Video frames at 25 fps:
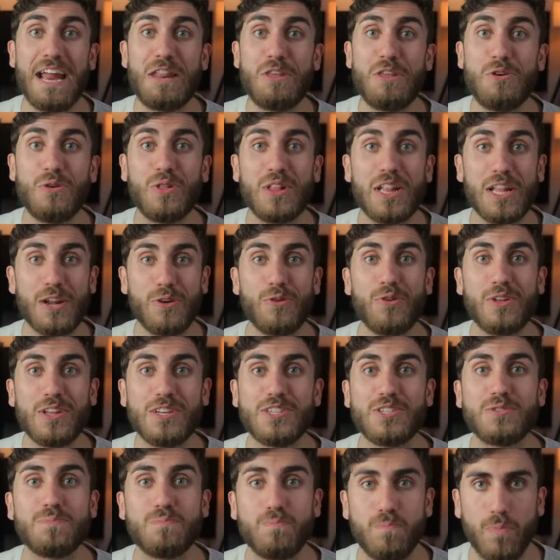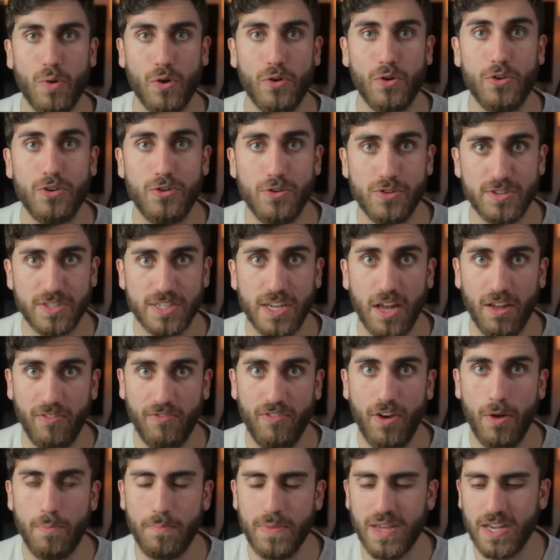and you literally just burn yourself
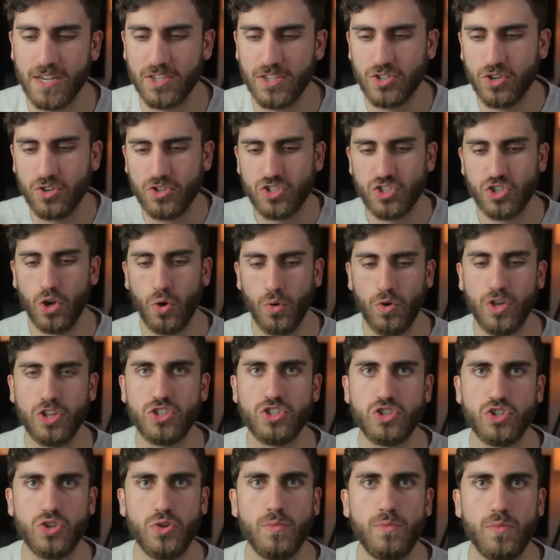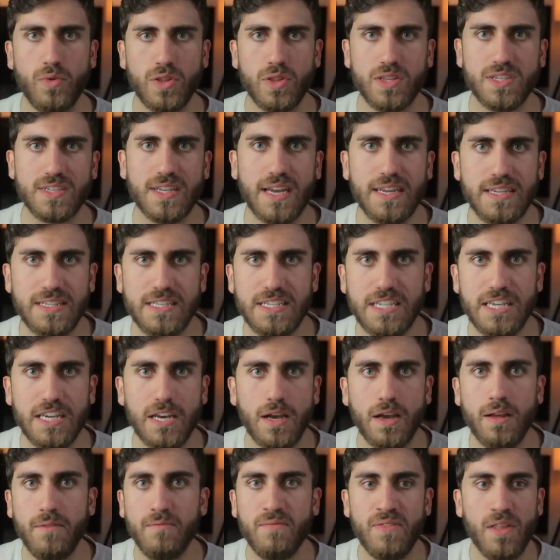up because you're so consumed with this
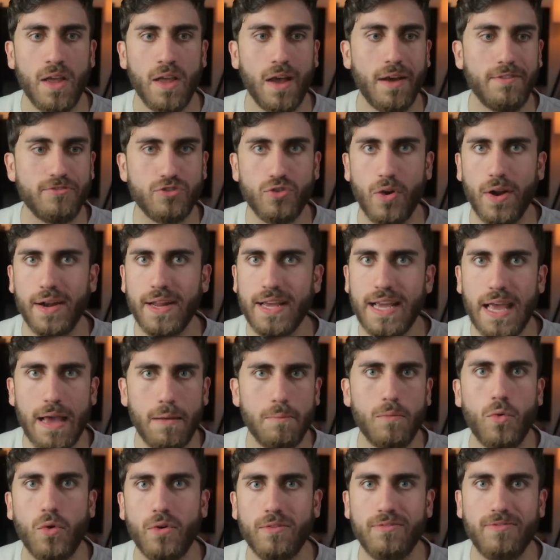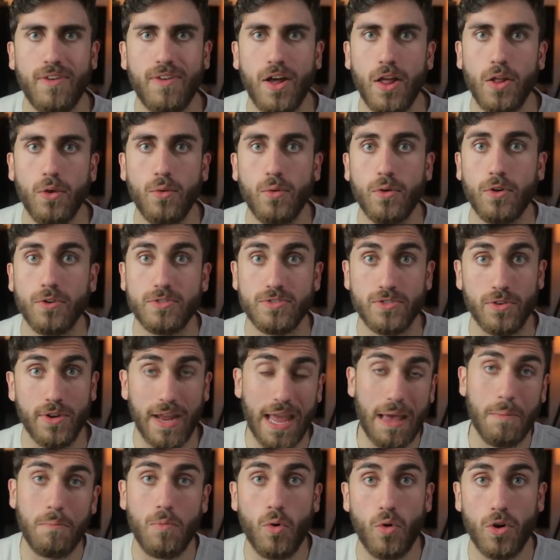idea of trying to get more followers or
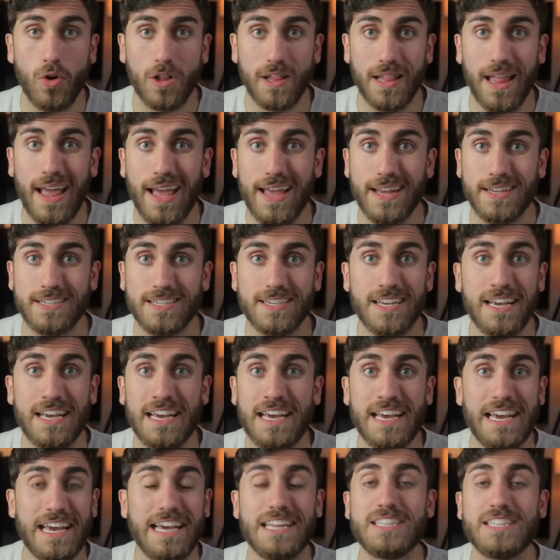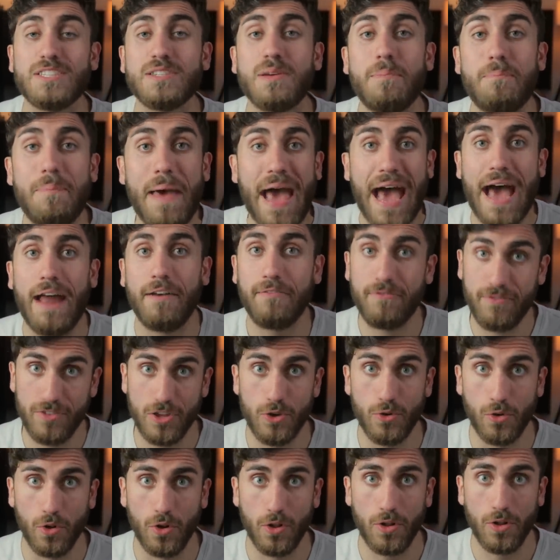get more likes. It's a bad
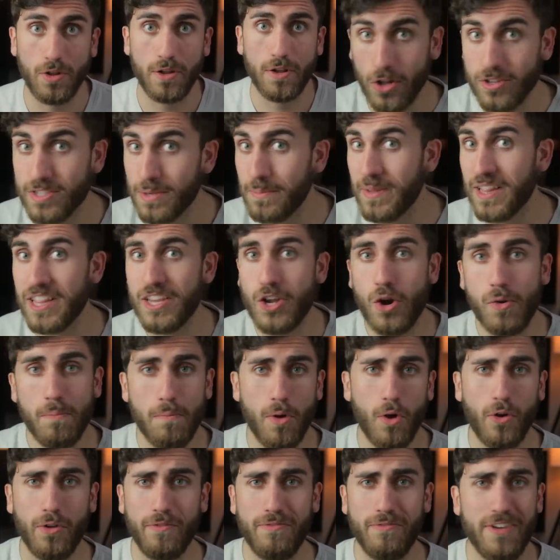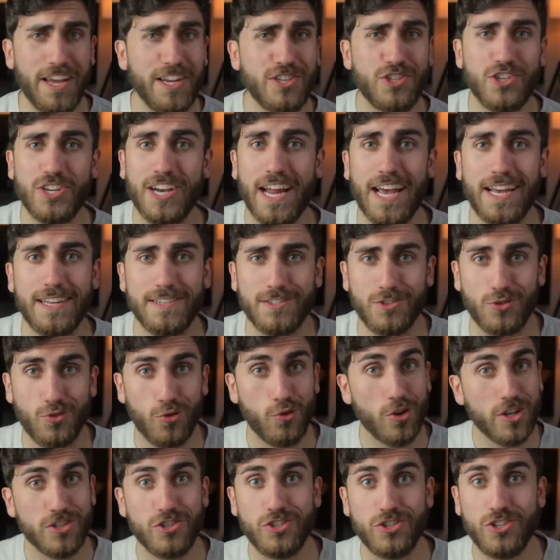fuel. Ultimately, our motivation as
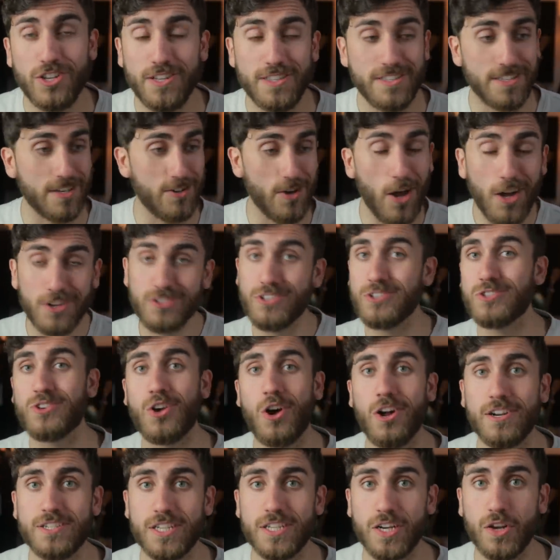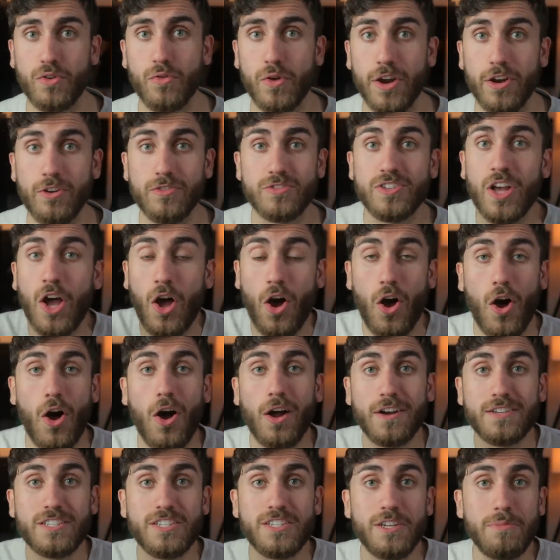Christians, and not just content creators,
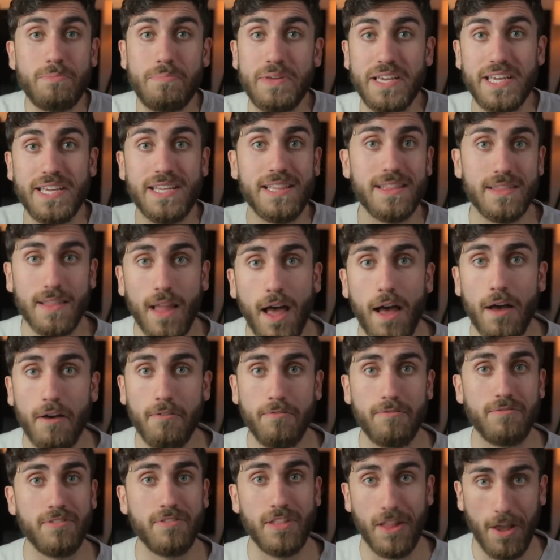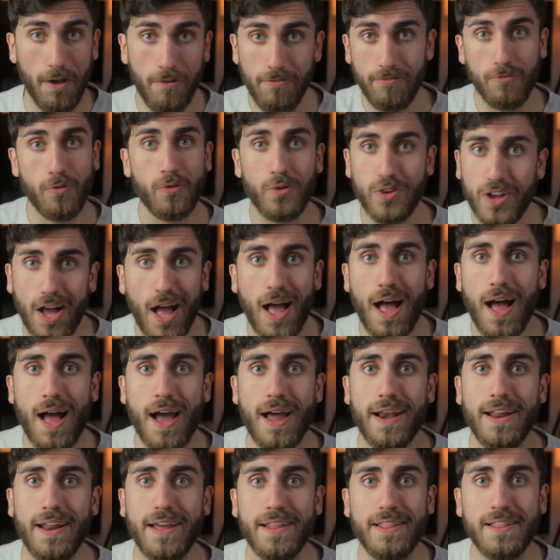ought to be love. Love for
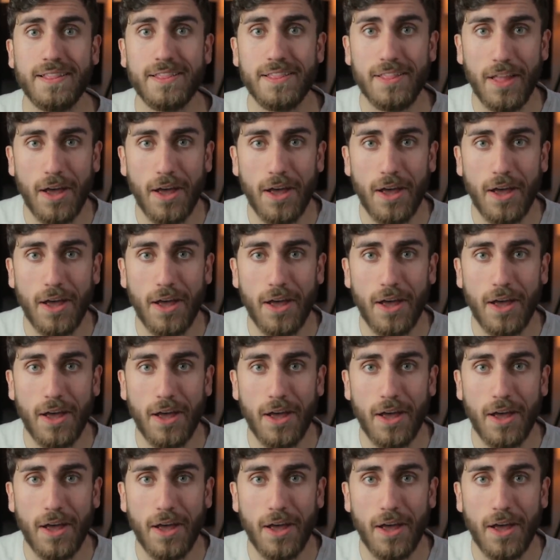God and